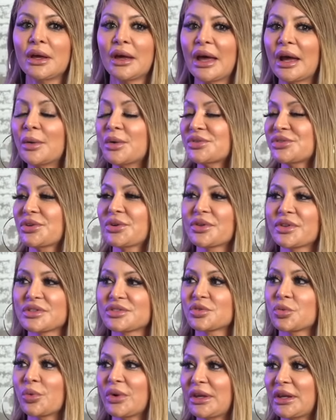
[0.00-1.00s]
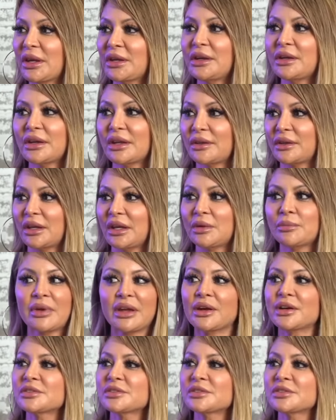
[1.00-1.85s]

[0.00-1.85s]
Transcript: I was here this weekend in LA and my